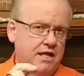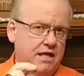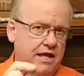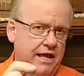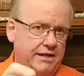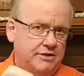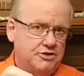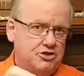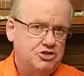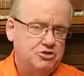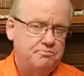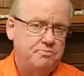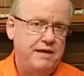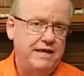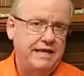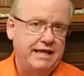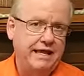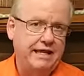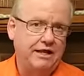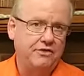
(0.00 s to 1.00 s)
and
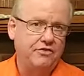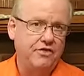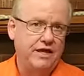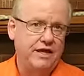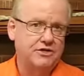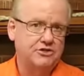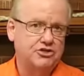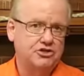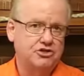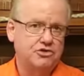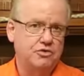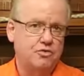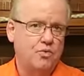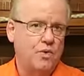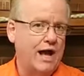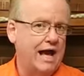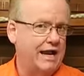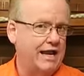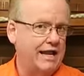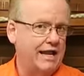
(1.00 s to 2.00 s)
speaking this
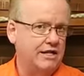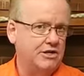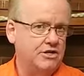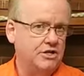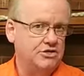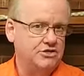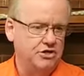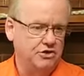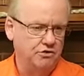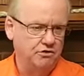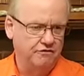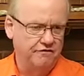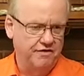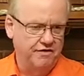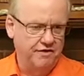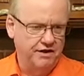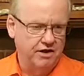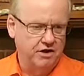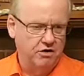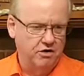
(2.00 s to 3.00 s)
right into your
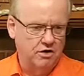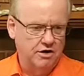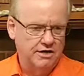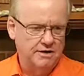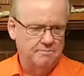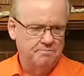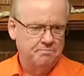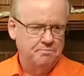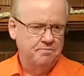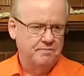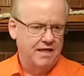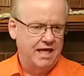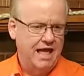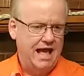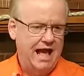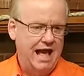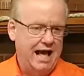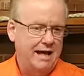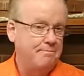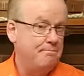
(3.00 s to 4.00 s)
very heart.
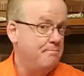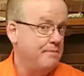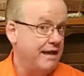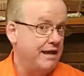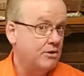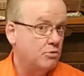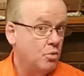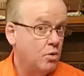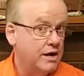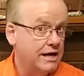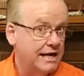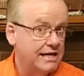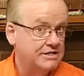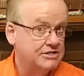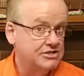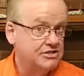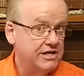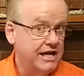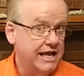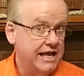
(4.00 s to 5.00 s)
I meant what I
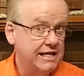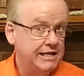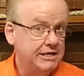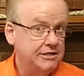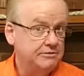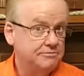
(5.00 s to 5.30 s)
said,